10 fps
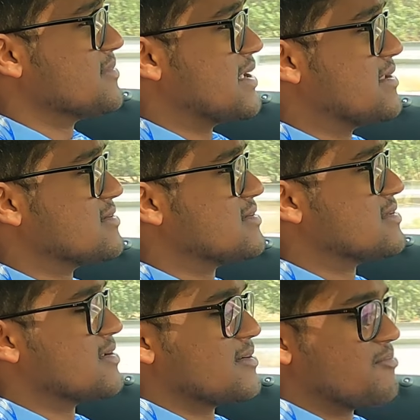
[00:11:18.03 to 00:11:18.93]
it
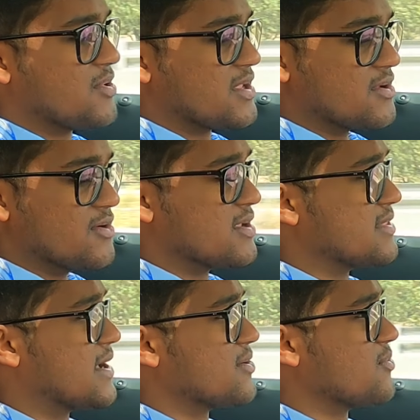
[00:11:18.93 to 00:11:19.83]
is pretty good
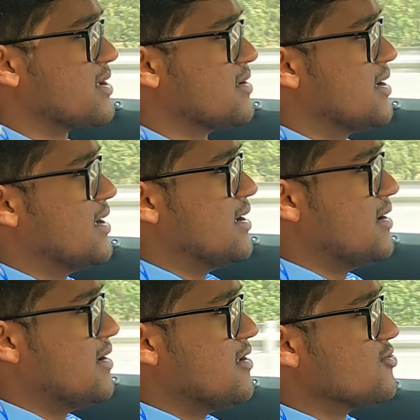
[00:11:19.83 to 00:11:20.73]
in that way.
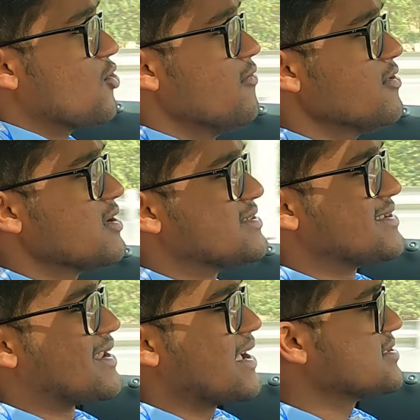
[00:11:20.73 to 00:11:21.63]
So overall, it's
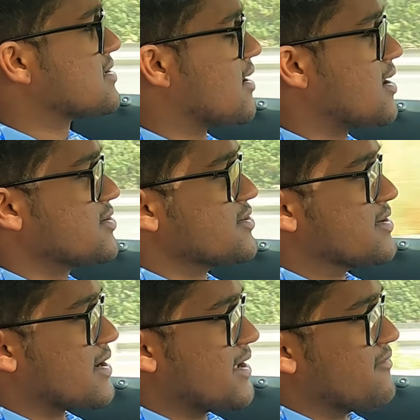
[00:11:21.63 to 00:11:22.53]
a nice car to
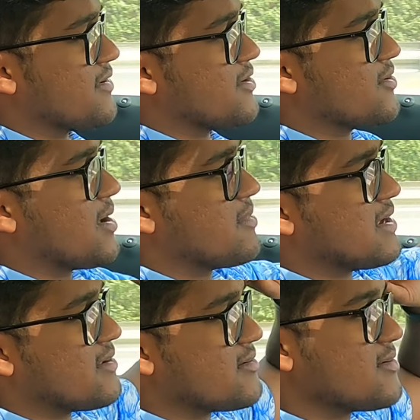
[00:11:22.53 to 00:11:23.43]
drive, you know.
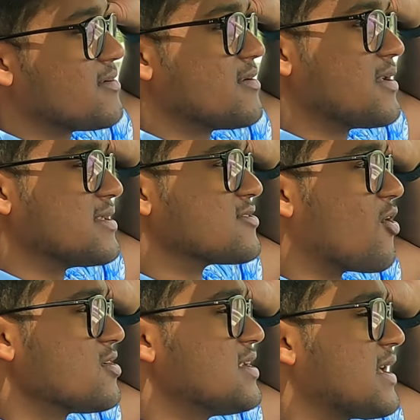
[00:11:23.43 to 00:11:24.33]
It's
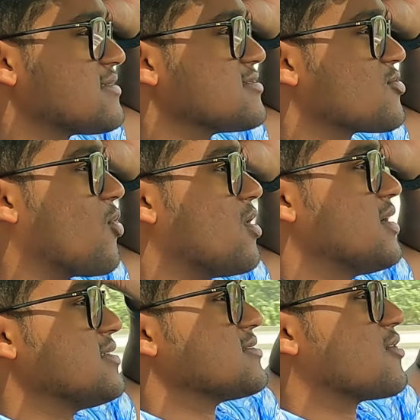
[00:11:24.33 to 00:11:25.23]
got the Lexus
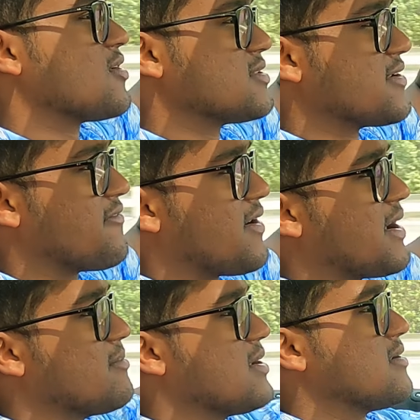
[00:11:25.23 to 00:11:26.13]
qualities, it's got the
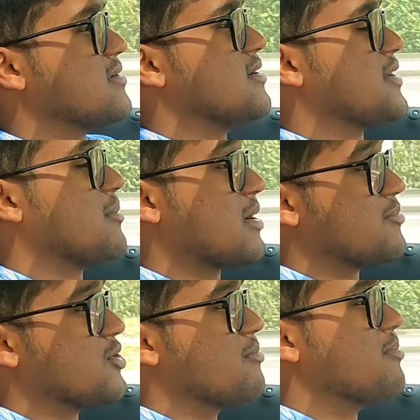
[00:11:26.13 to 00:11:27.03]
refinement. We're coming up to a